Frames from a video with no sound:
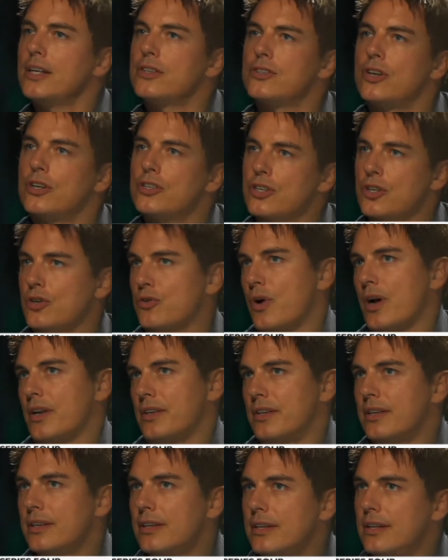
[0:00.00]
The
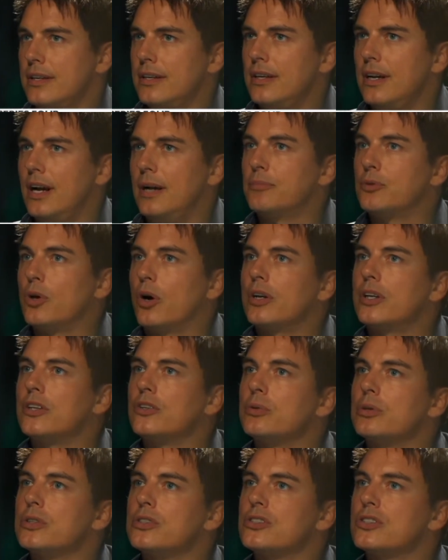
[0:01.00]
Barrowman will be
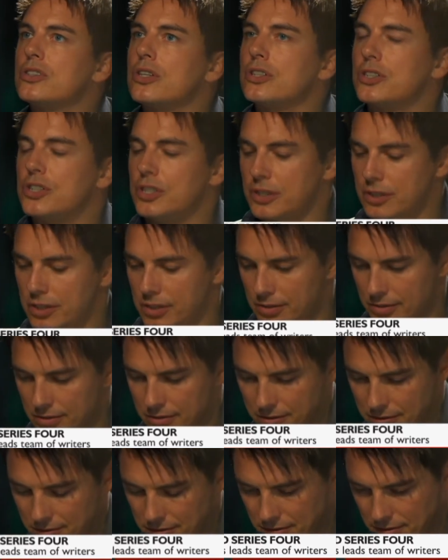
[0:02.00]
back, bless him, and they're all
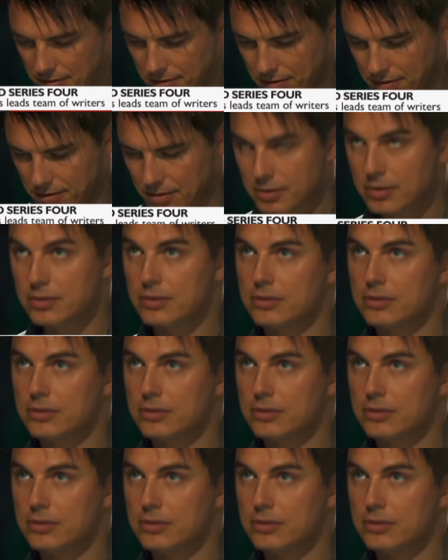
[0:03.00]
very excited,